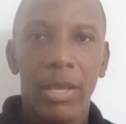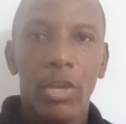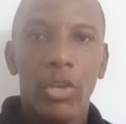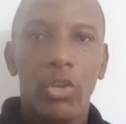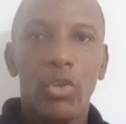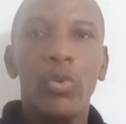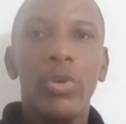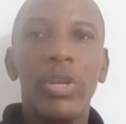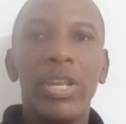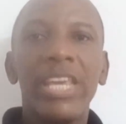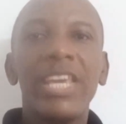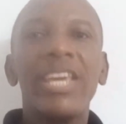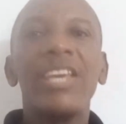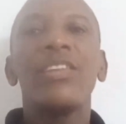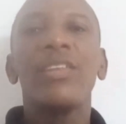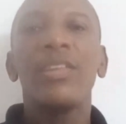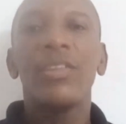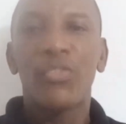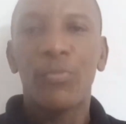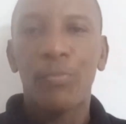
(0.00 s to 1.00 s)
You
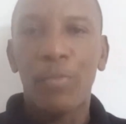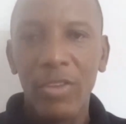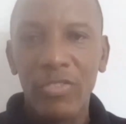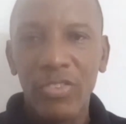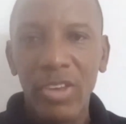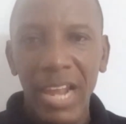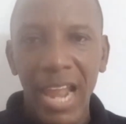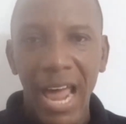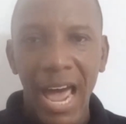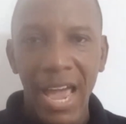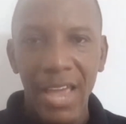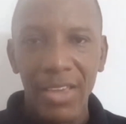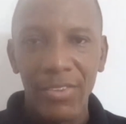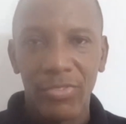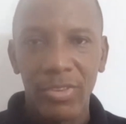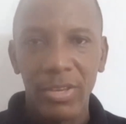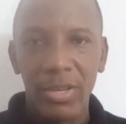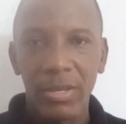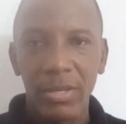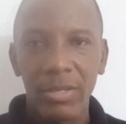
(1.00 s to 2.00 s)
need
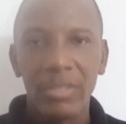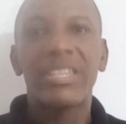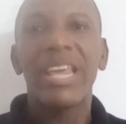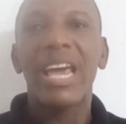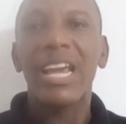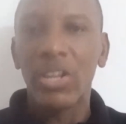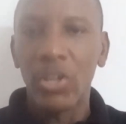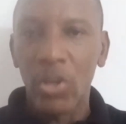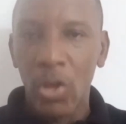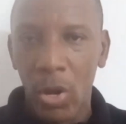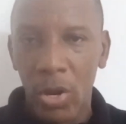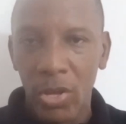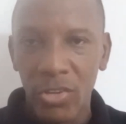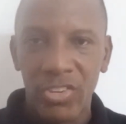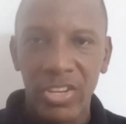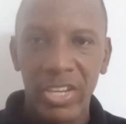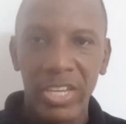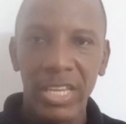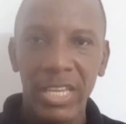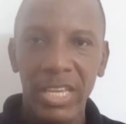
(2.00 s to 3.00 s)
specialized
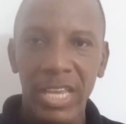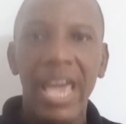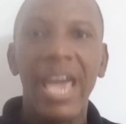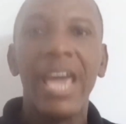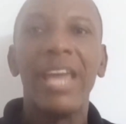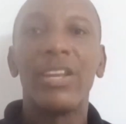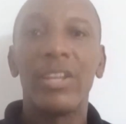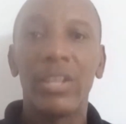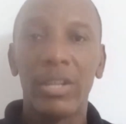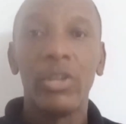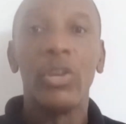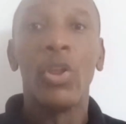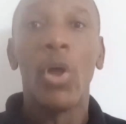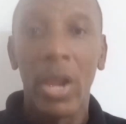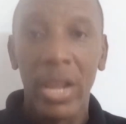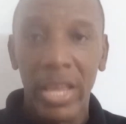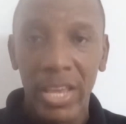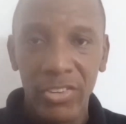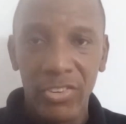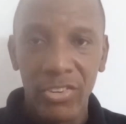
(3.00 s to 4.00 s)
technology and
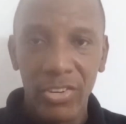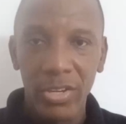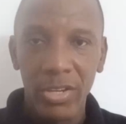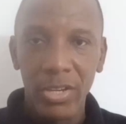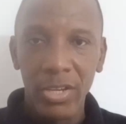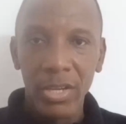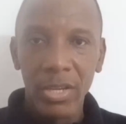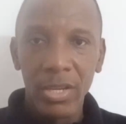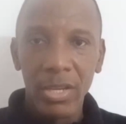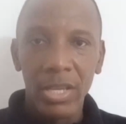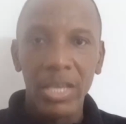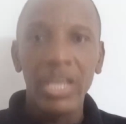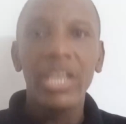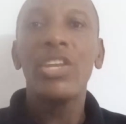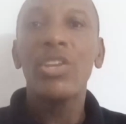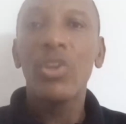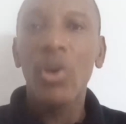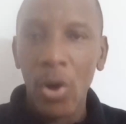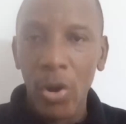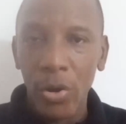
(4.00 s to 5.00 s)
knowledge
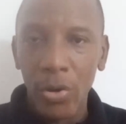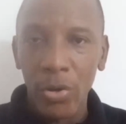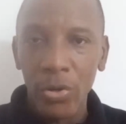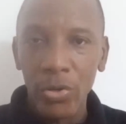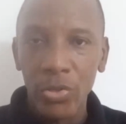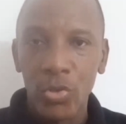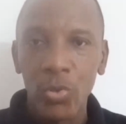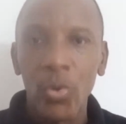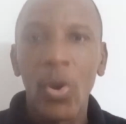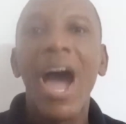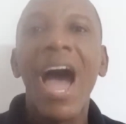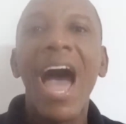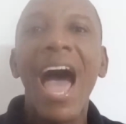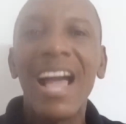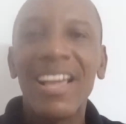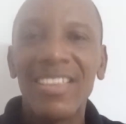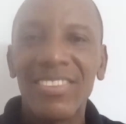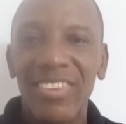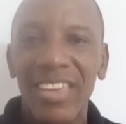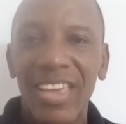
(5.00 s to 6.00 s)
in order to
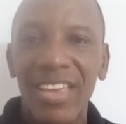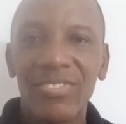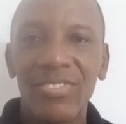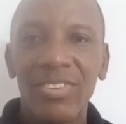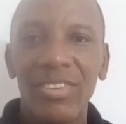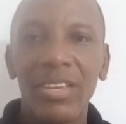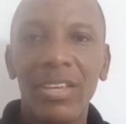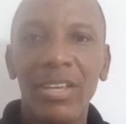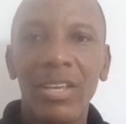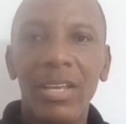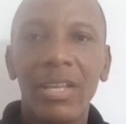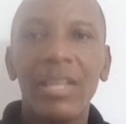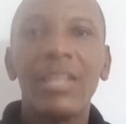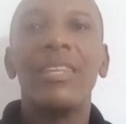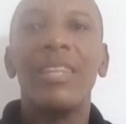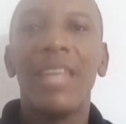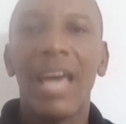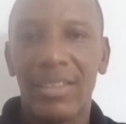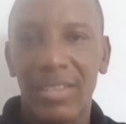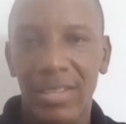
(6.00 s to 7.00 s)
access
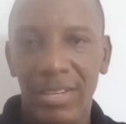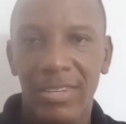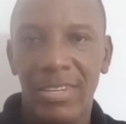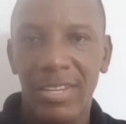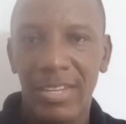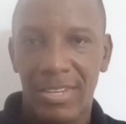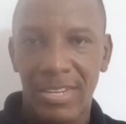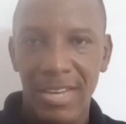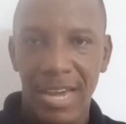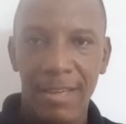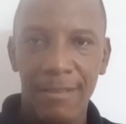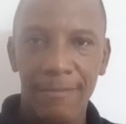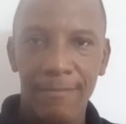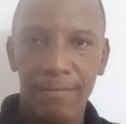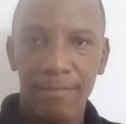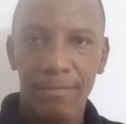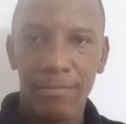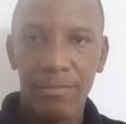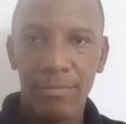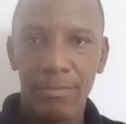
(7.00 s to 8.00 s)
that data.
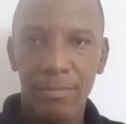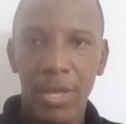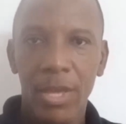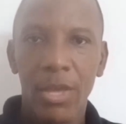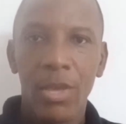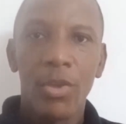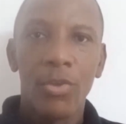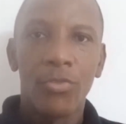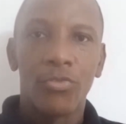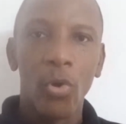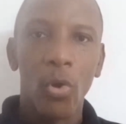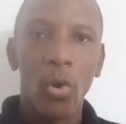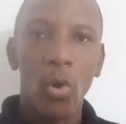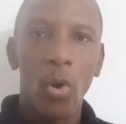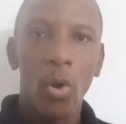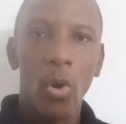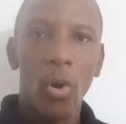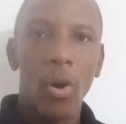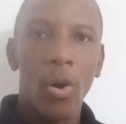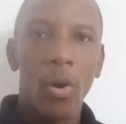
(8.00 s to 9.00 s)

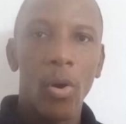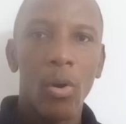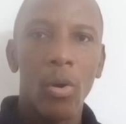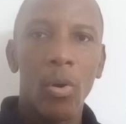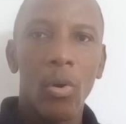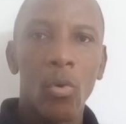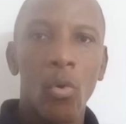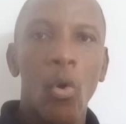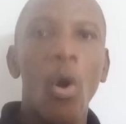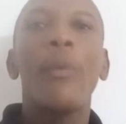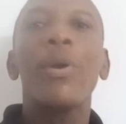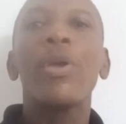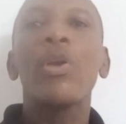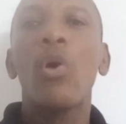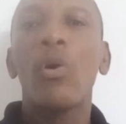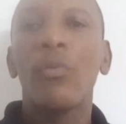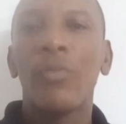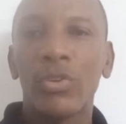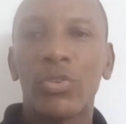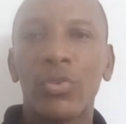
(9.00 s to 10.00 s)
So going
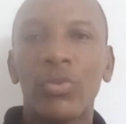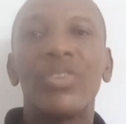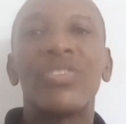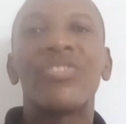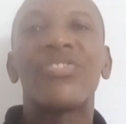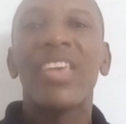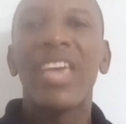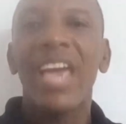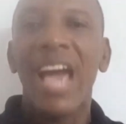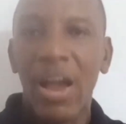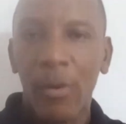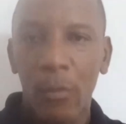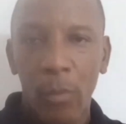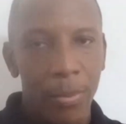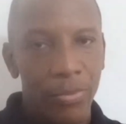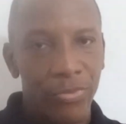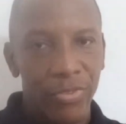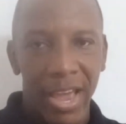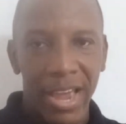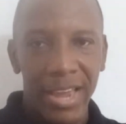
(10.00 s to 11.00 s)
over to the CEAC
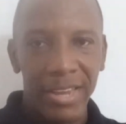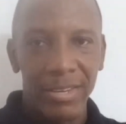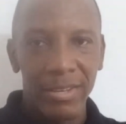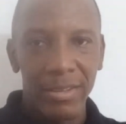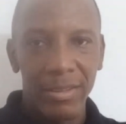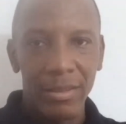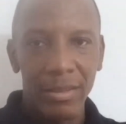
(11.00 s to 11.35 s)
website,